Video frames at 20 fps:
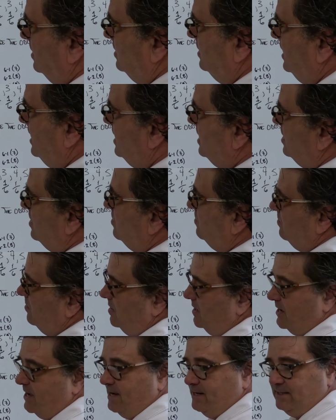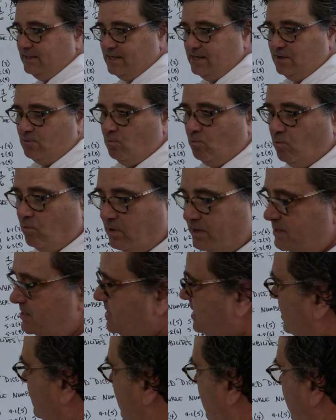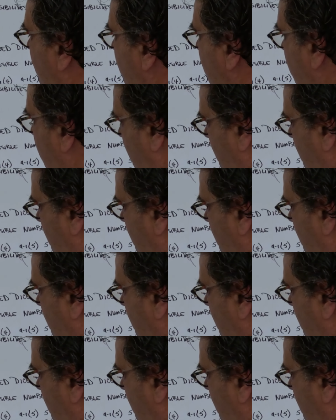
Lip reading: Now, I take 1 die,